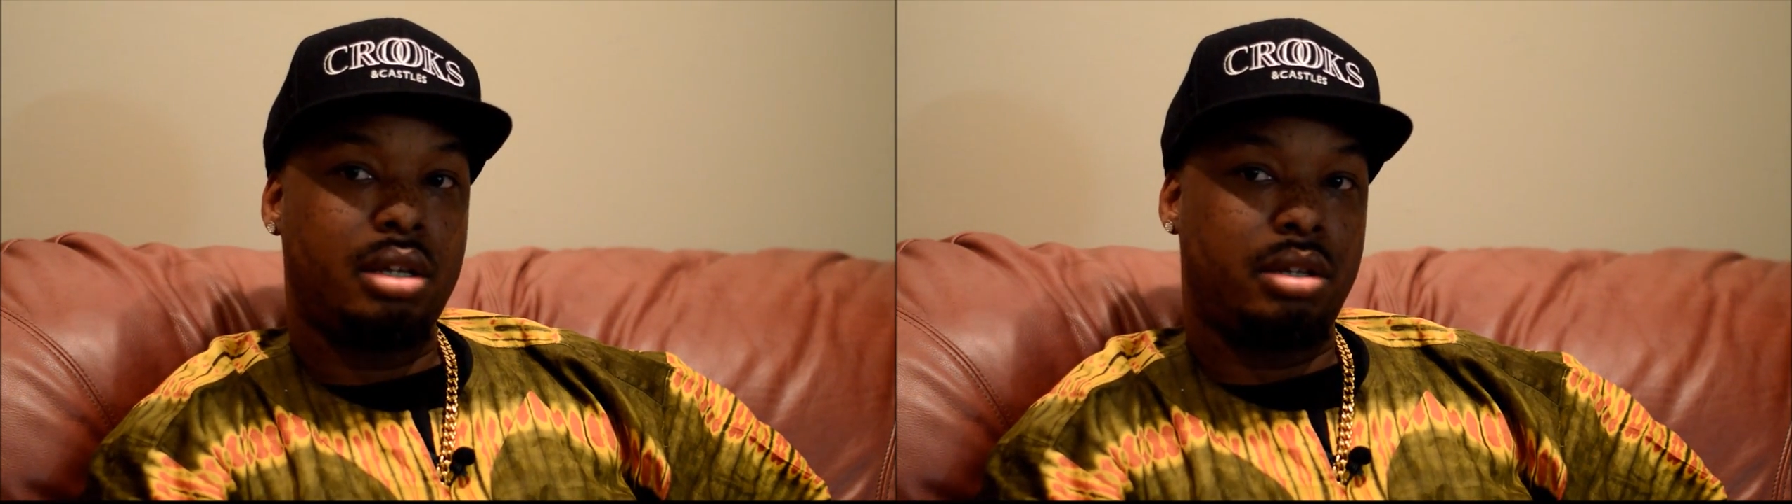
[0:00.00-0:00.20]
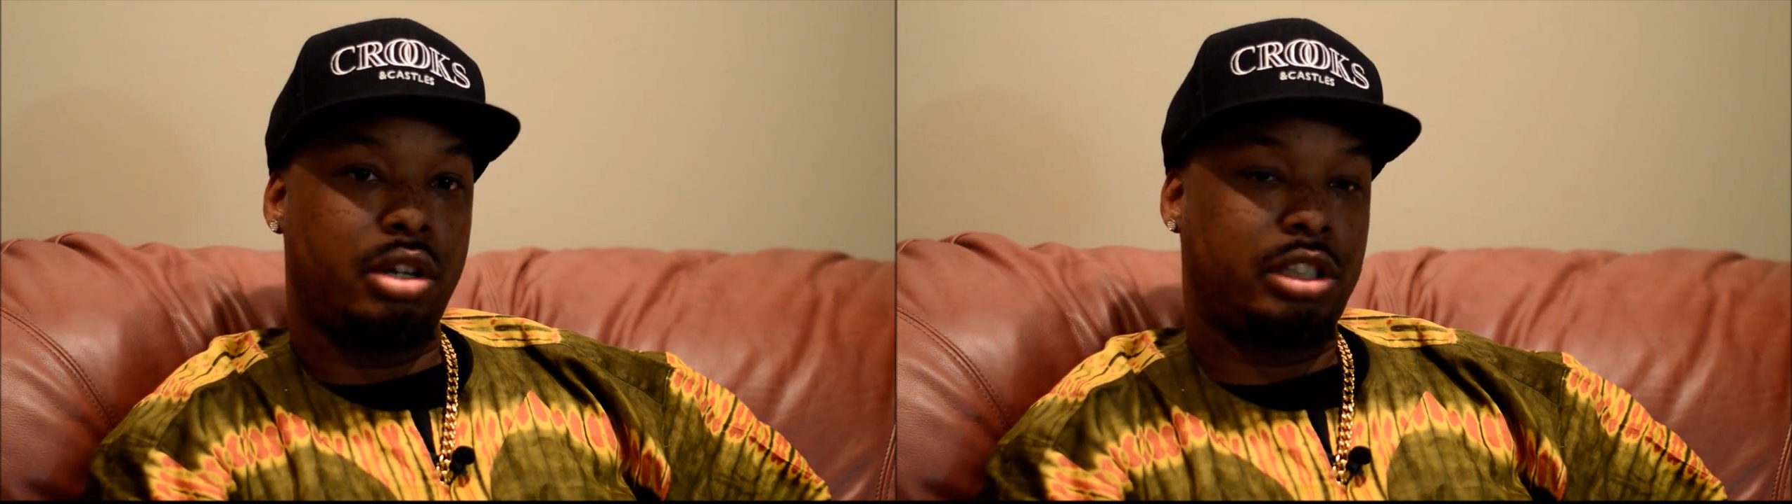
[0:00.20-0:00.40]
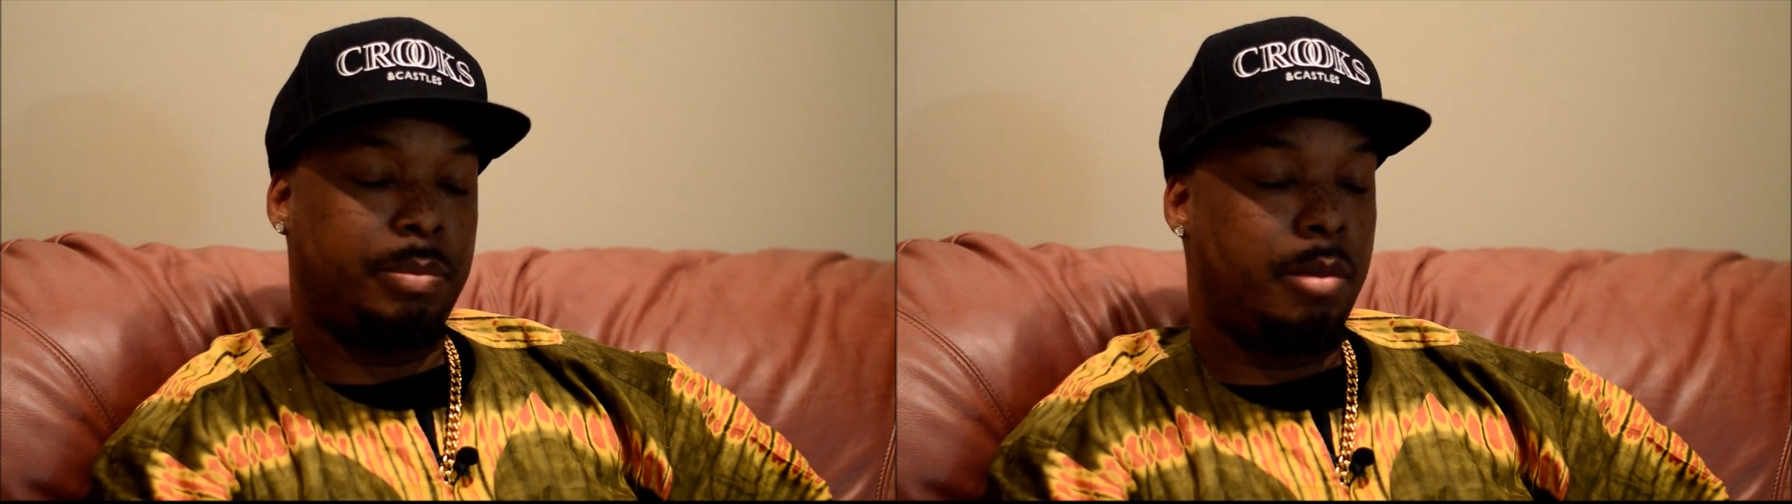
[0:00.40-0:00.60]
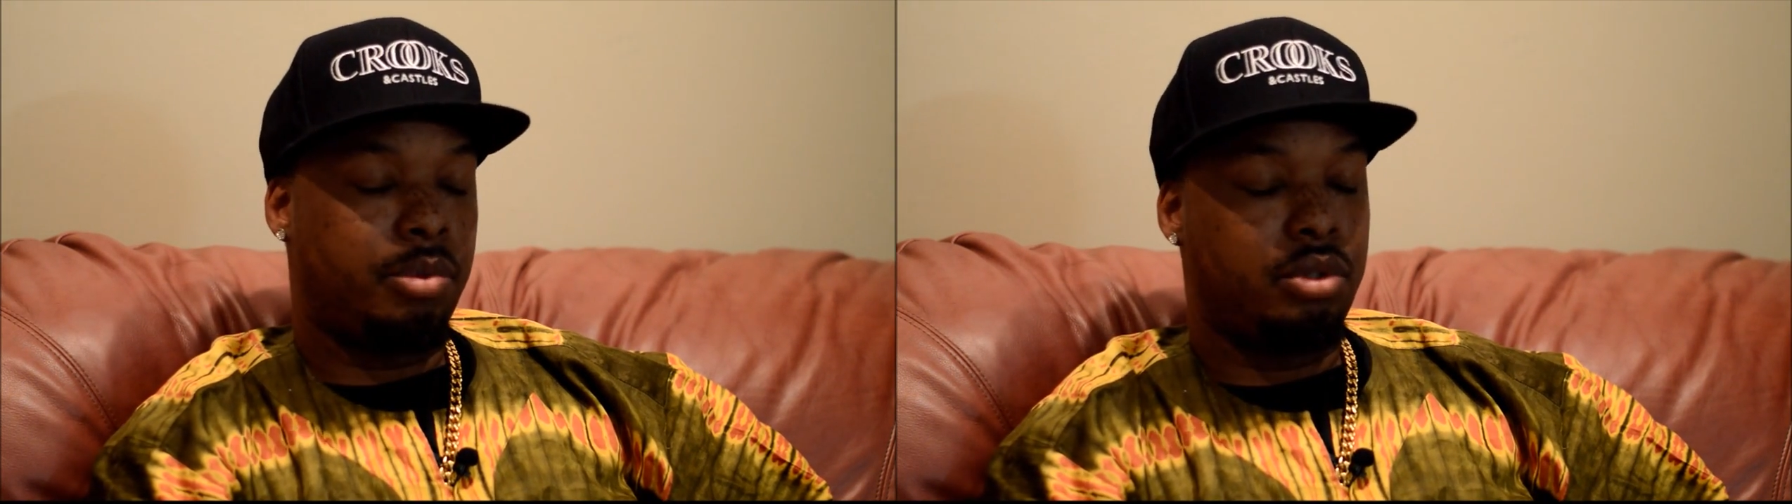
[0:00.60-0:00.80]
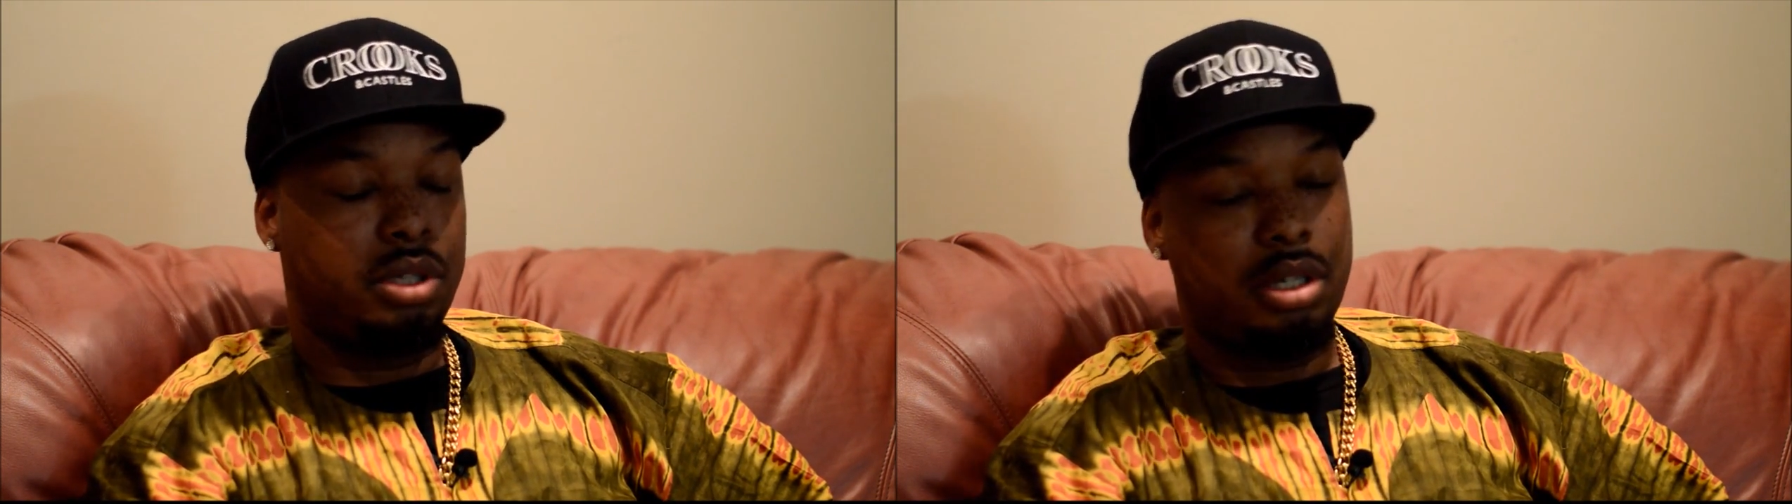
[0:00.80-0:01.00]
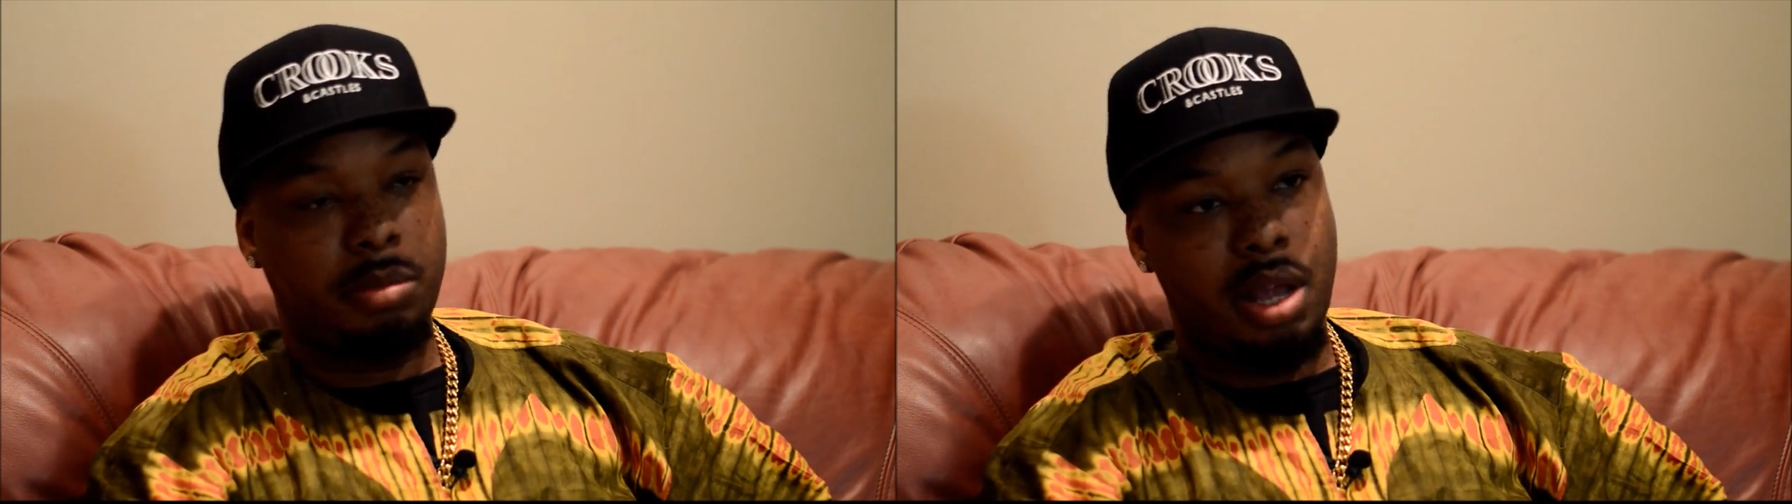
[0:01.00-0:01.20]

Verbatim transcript: you know, say so people look at him